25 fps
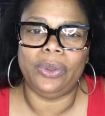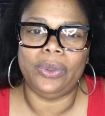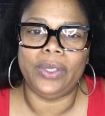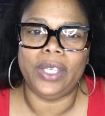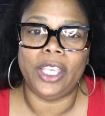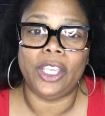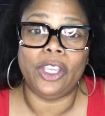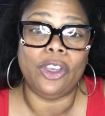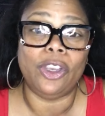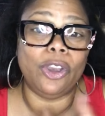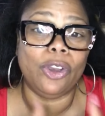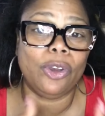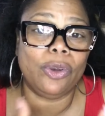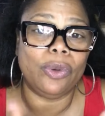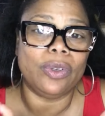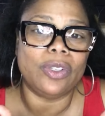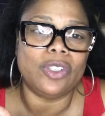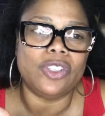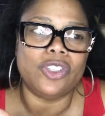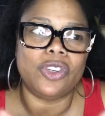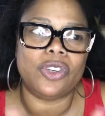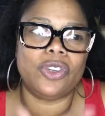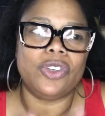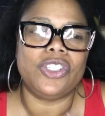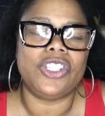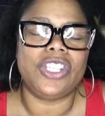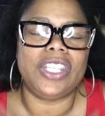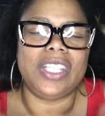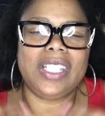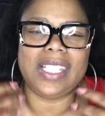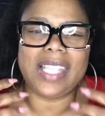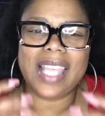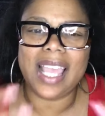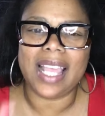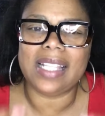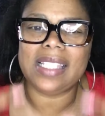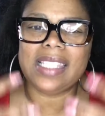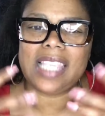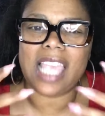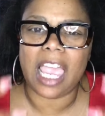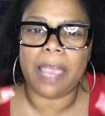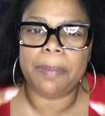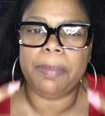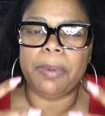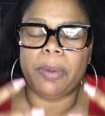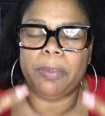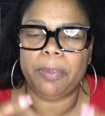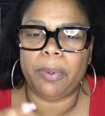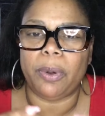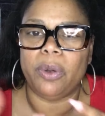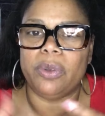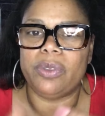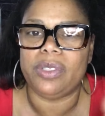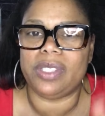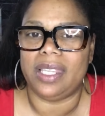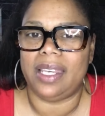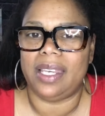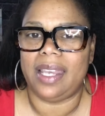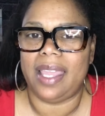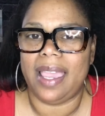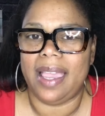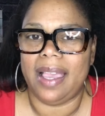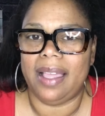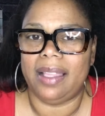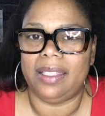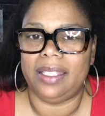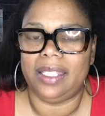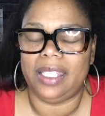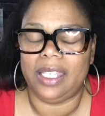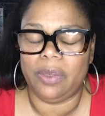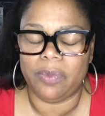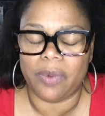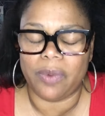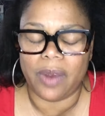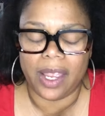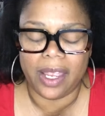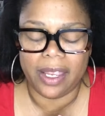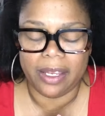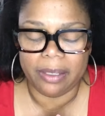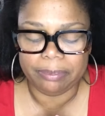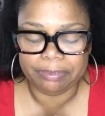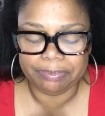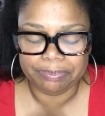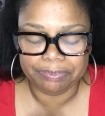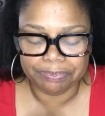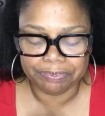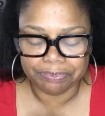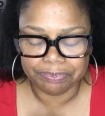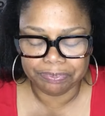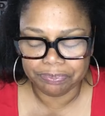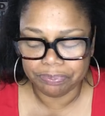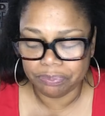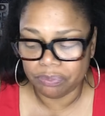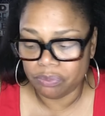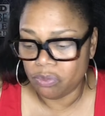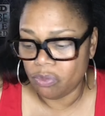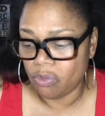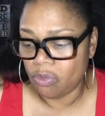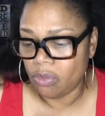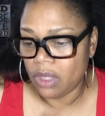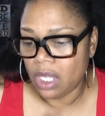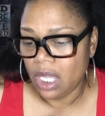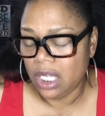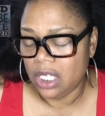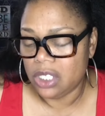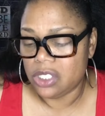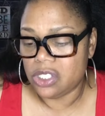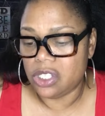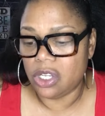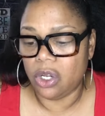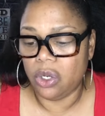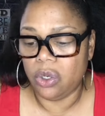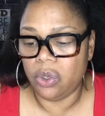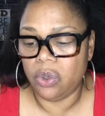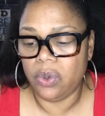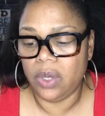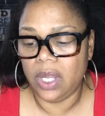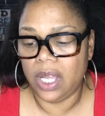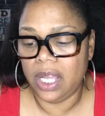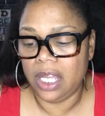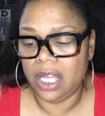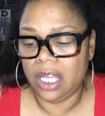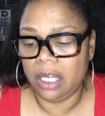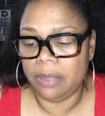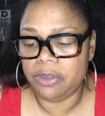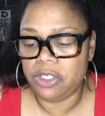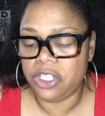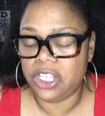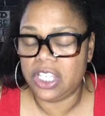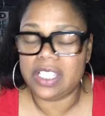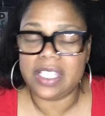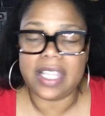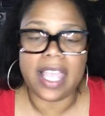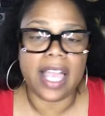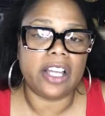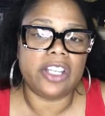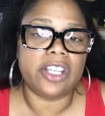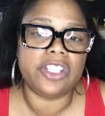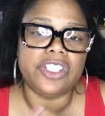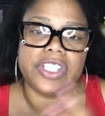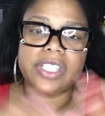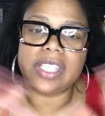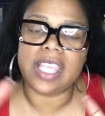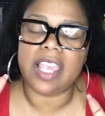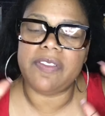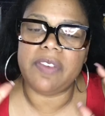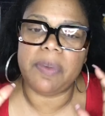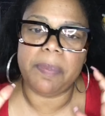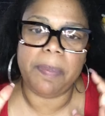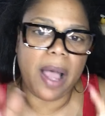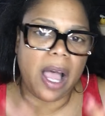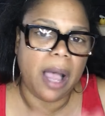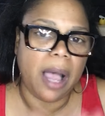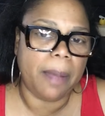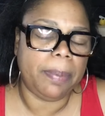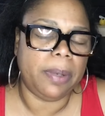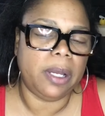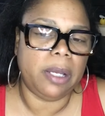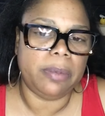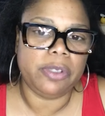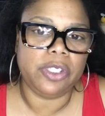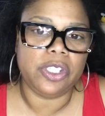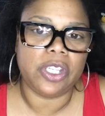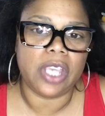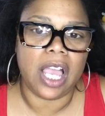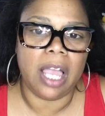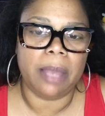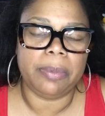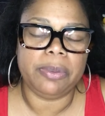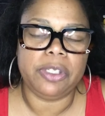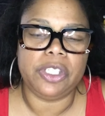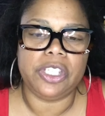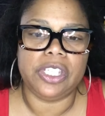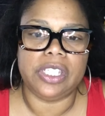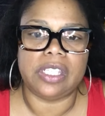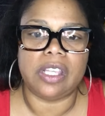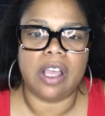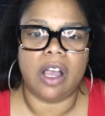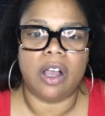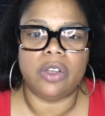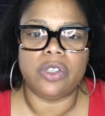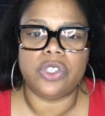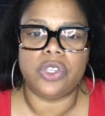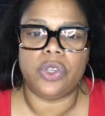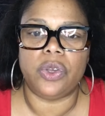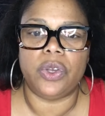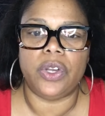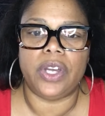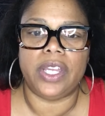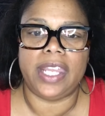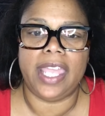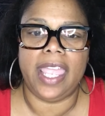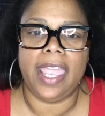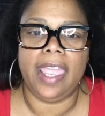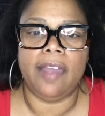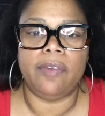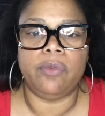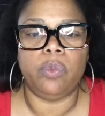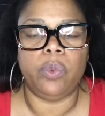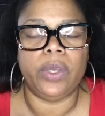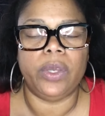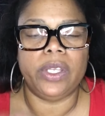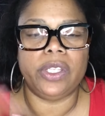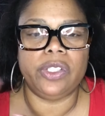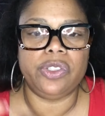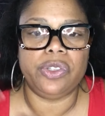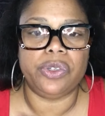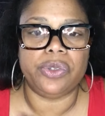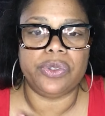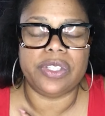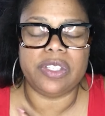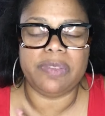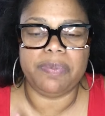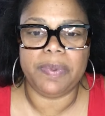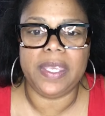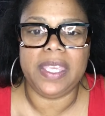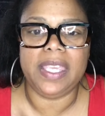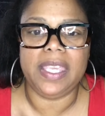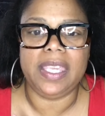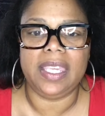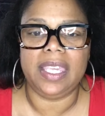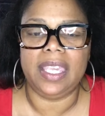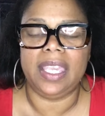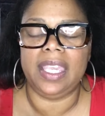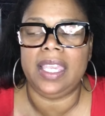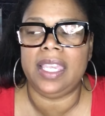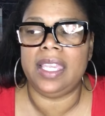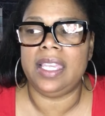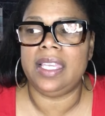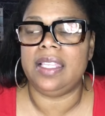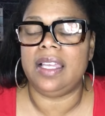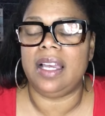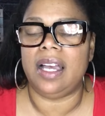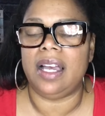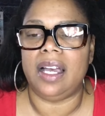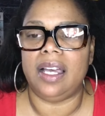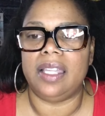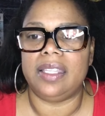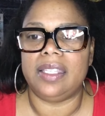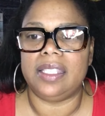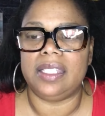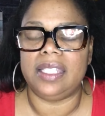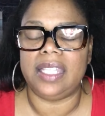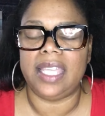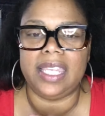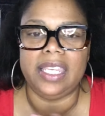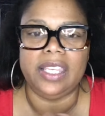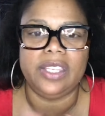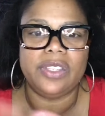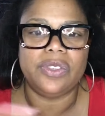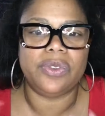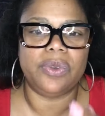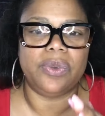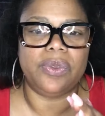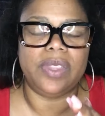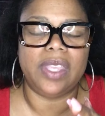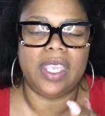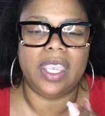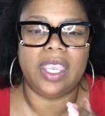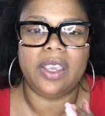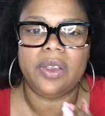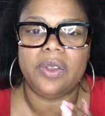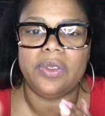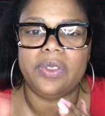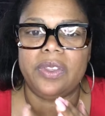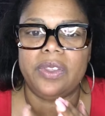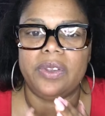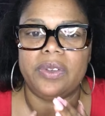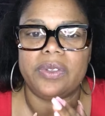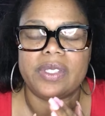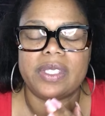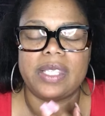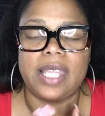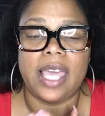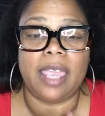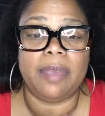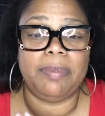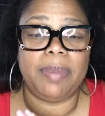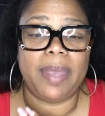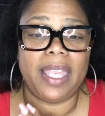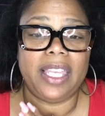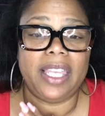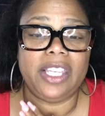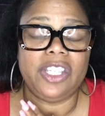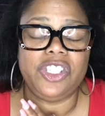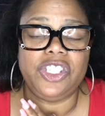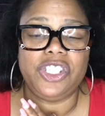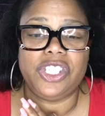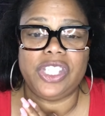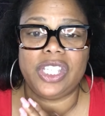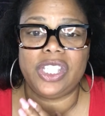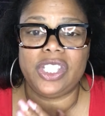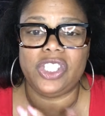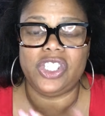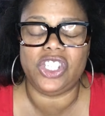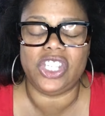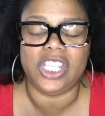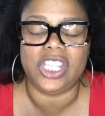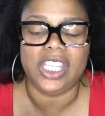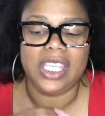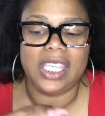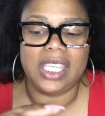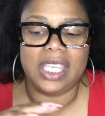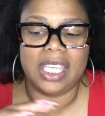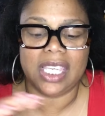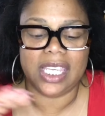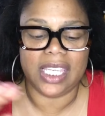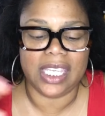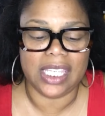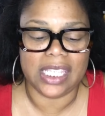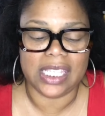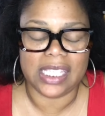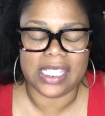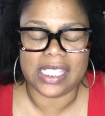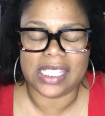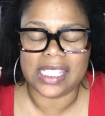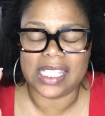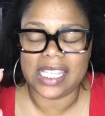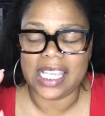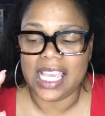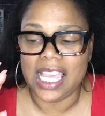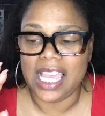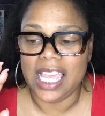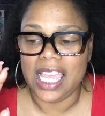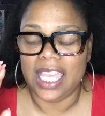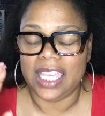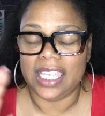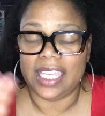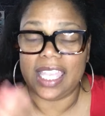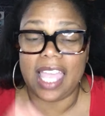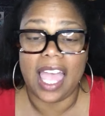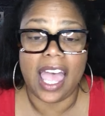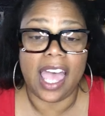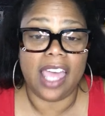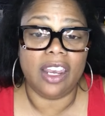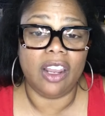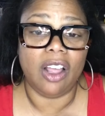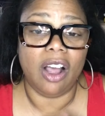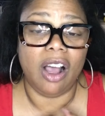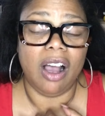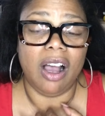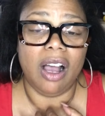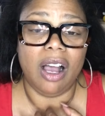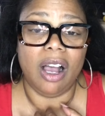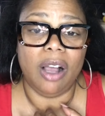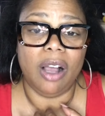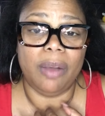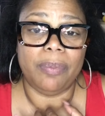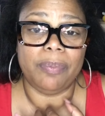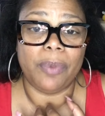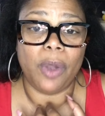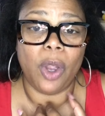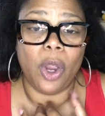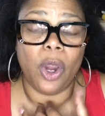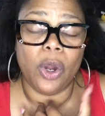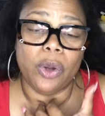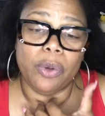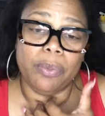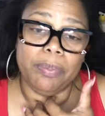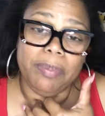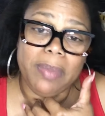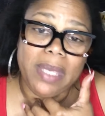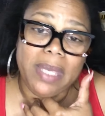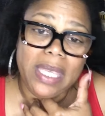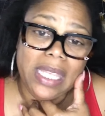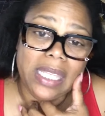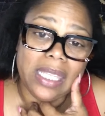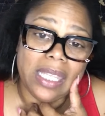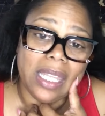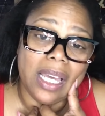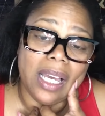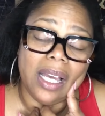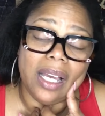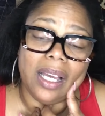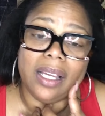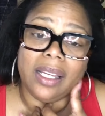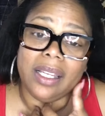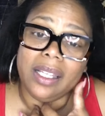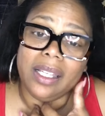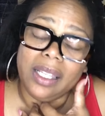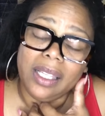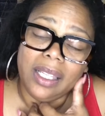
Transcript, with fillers: encourager. She's that type of personality, right? So um, she's not going to just have a pop-up shop. She's also going to have Winter speaking. Uh, the ladies are there. There's libations. She is got um, her Mila